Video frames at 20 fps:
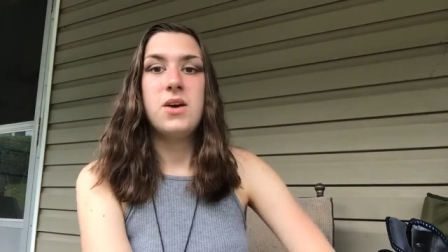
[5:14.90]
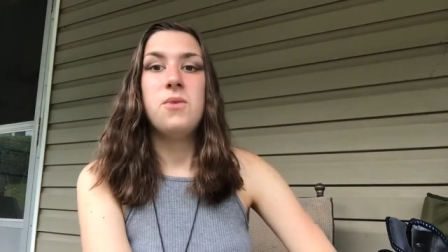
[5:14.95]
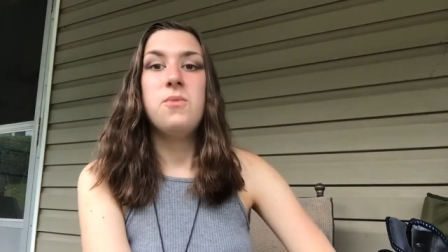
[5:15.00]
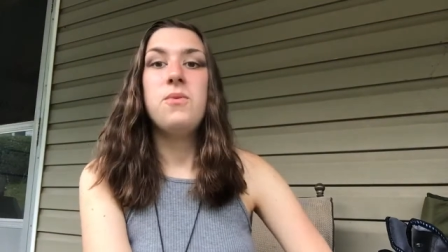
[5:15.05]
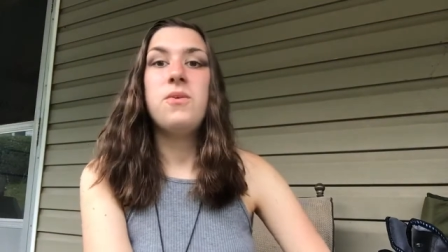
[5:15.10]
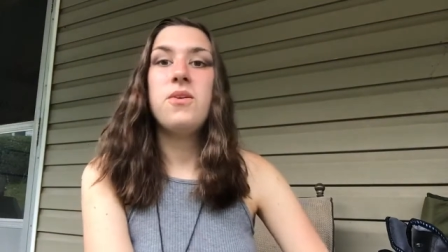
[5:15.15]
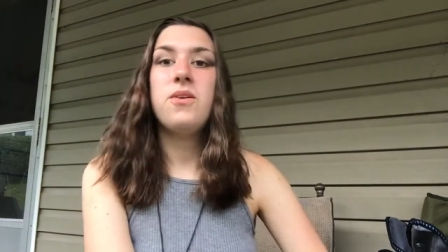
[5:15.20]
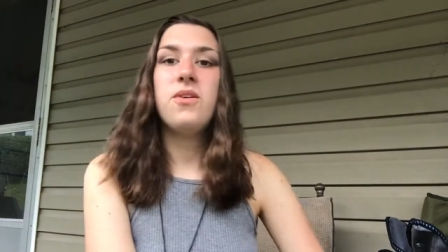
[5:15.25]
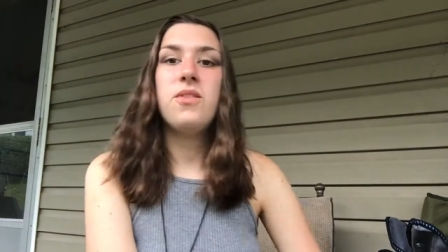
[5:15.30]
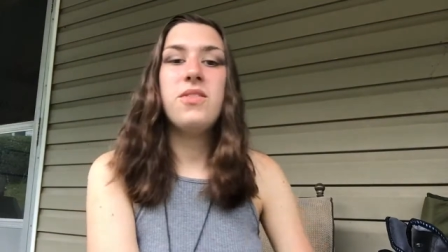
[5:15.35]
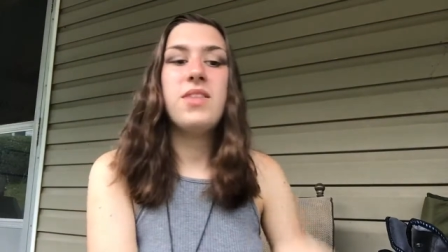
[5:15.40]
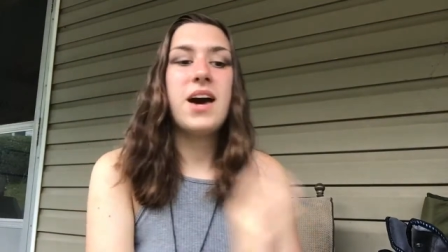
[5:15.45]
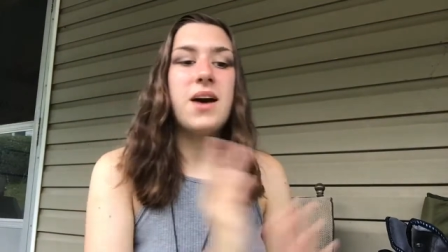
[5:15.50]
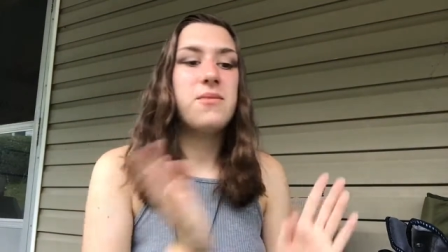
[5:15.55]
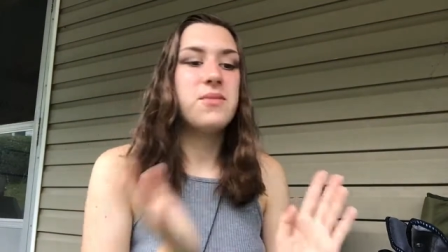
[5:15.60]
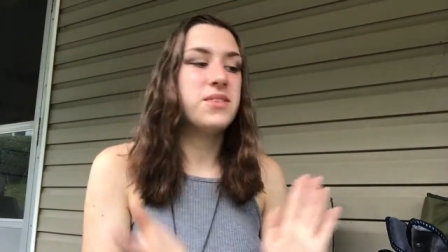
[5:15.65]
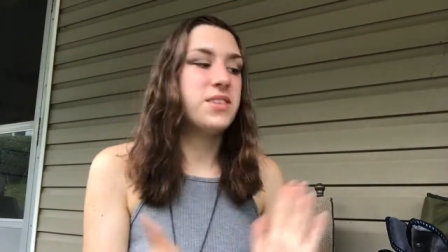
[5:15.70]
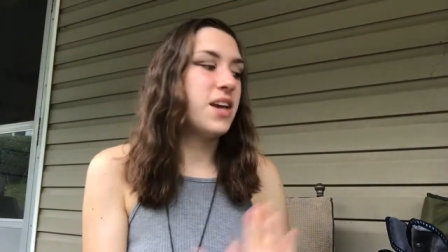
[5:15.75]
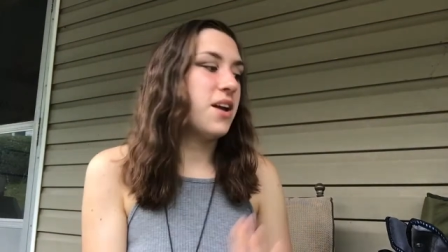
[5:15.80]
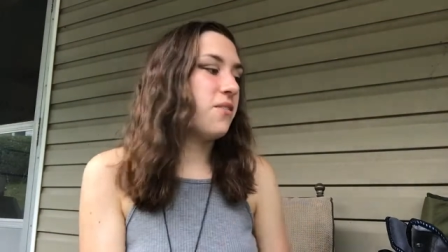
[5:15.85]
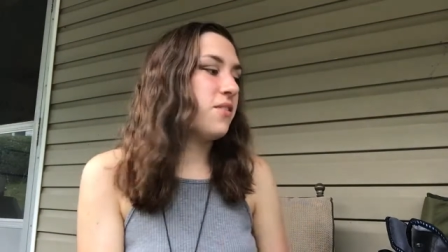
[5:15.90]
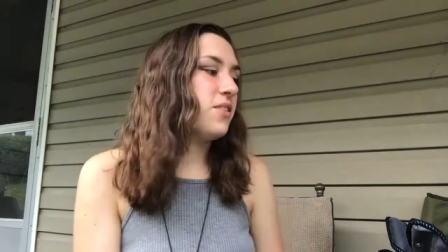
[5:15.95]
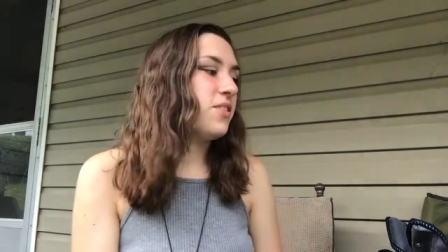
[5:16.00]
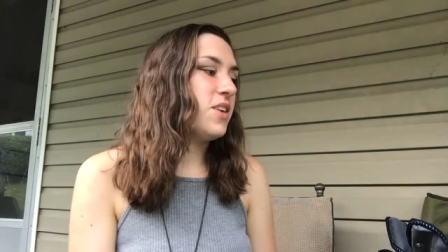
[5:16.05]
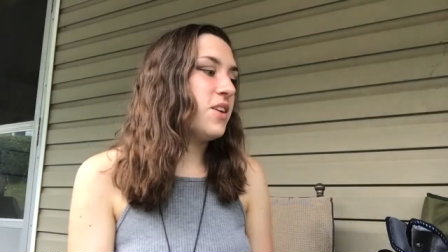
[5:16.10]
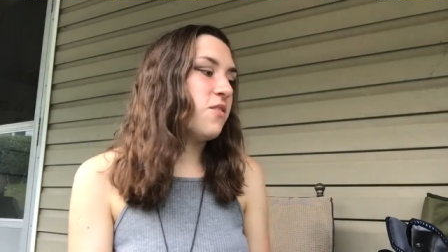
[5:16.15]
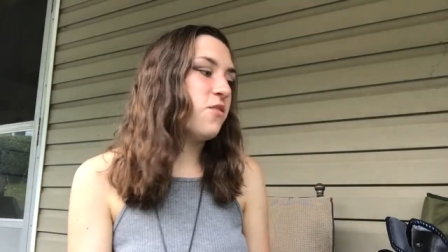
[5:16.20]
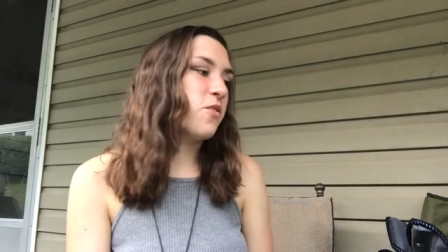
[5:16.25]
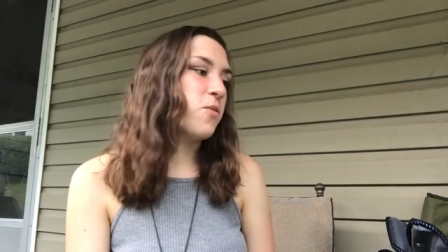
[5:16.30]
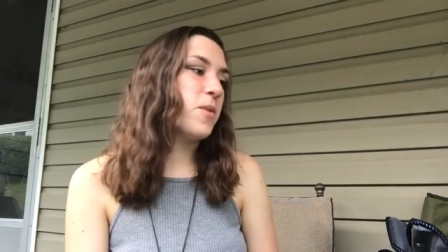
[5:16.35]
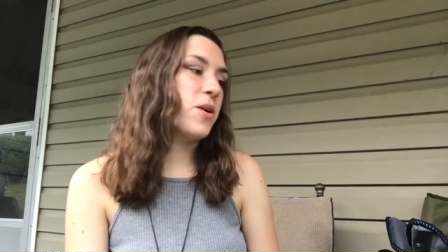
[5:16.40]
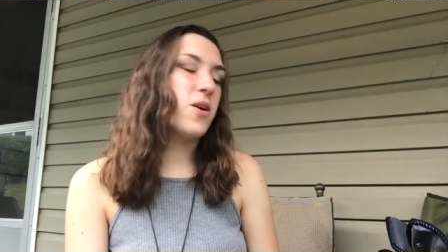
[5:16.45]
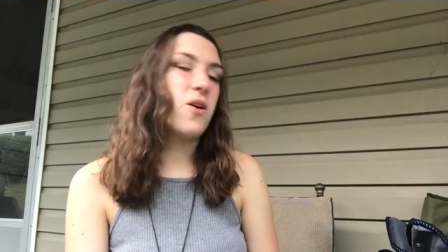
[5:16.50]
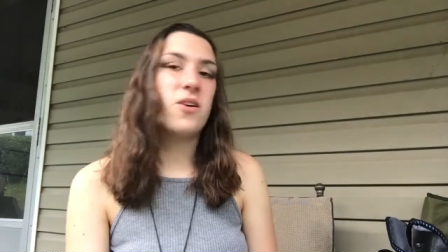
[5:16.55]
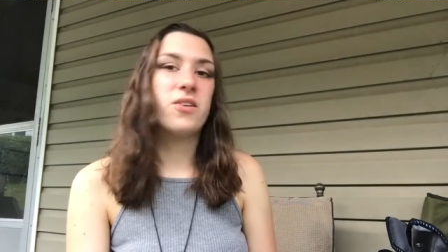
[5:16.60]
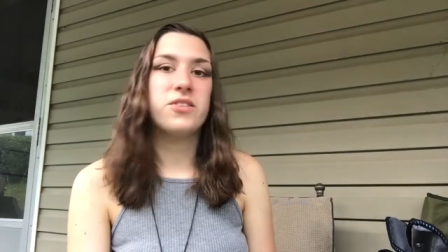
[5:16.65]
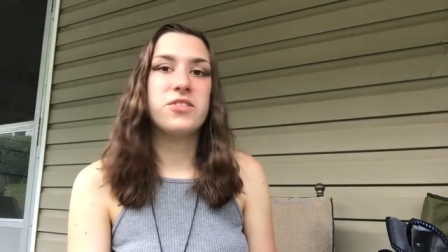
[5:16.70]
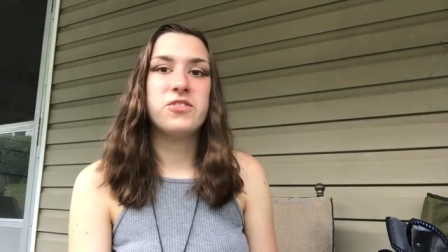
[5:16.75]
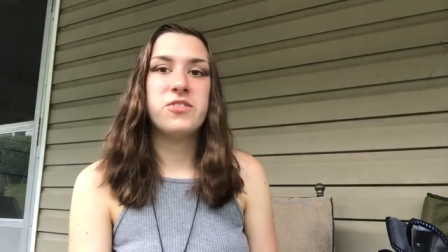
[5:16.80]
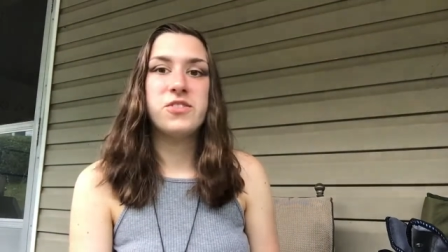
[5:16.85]
Well, that was everything for my
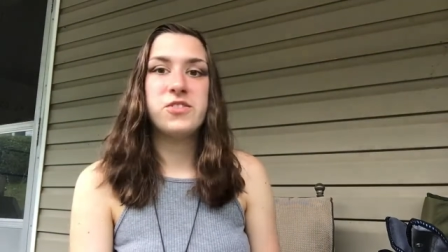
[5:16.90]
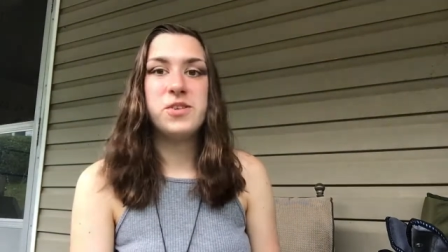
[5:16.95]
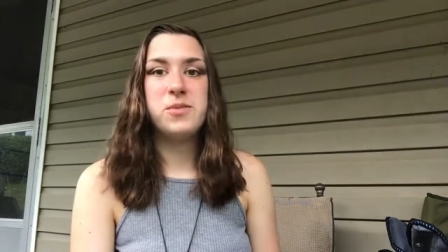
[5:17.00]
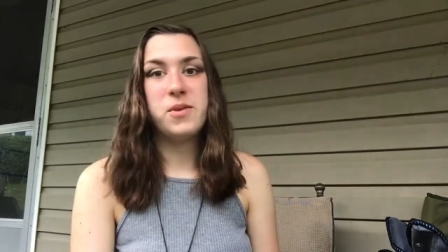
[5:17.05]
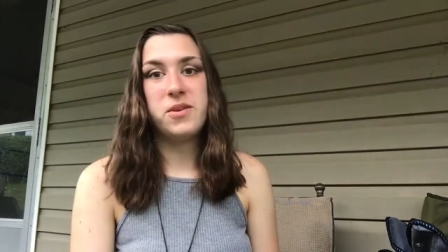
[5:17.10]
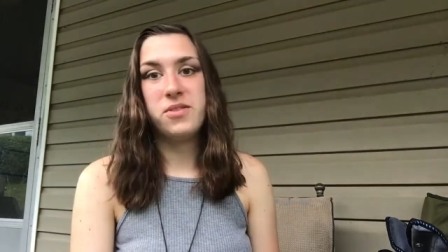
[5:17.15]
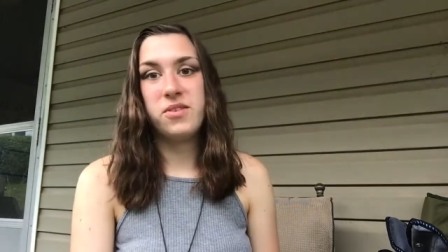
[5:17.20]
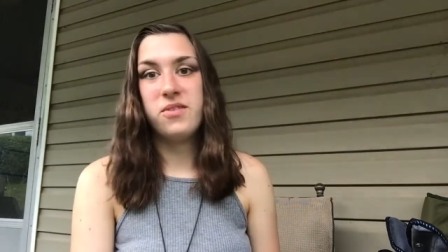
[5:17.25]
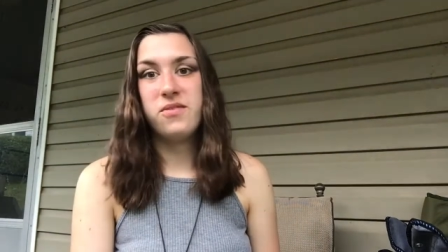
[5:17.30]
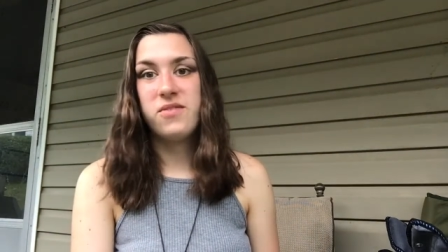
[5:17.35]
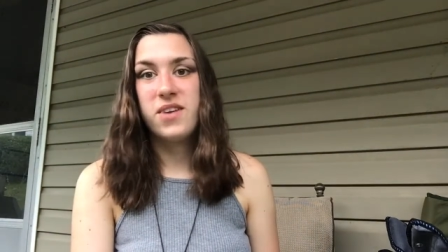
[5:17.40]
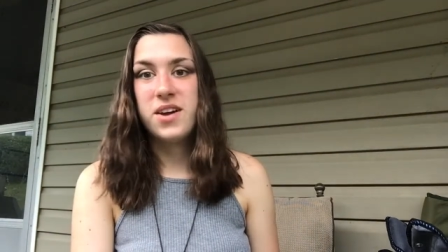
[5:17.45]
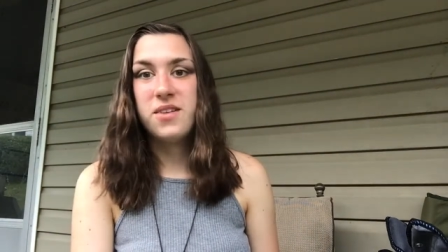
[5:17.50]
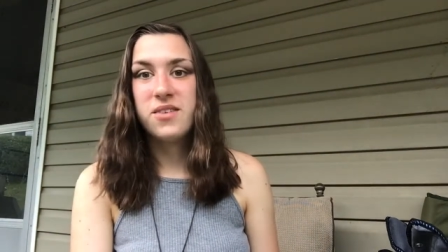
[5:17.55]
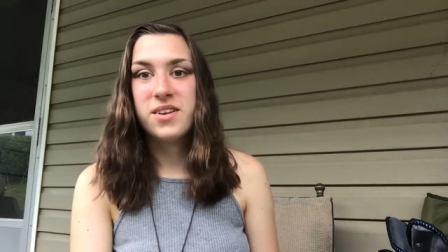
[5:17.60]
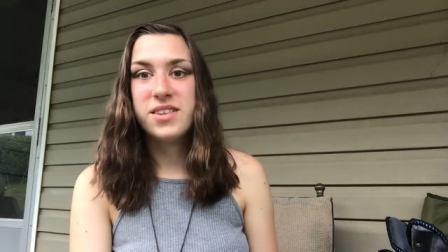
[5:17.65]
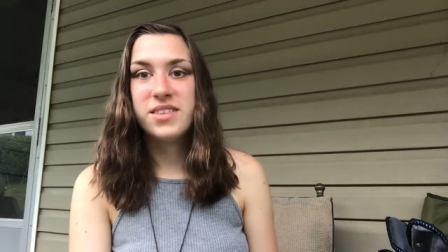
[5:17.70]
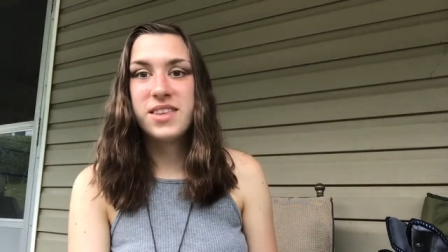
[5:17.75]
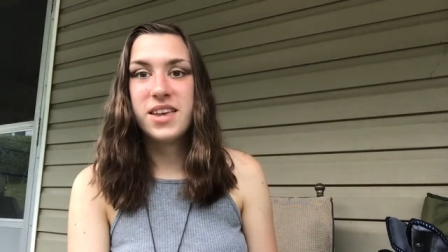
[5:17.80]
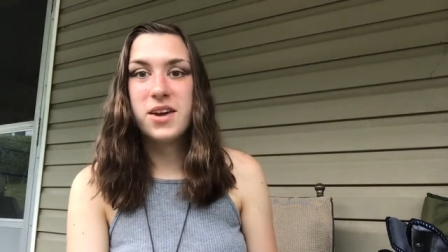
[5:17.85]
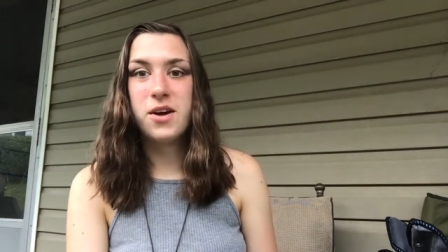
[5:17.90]
August Christian Monthly favorites.